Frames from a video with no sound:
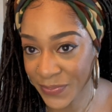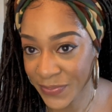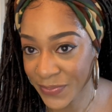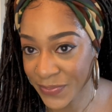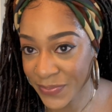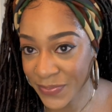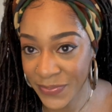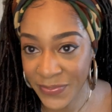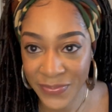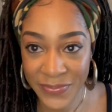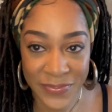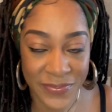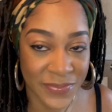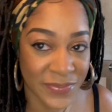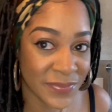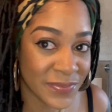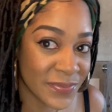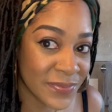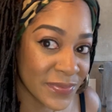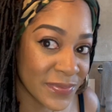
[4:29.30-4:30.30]

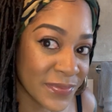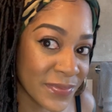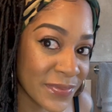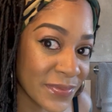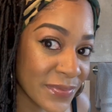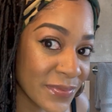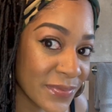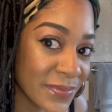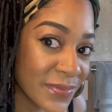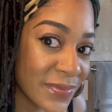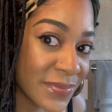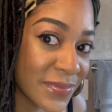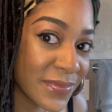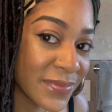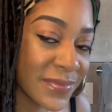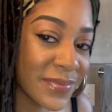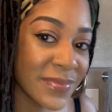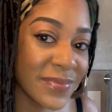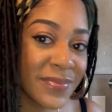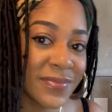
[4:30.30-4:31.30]

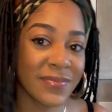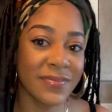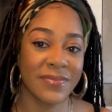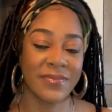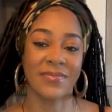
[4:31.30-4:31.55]
No one is speaking in this clip.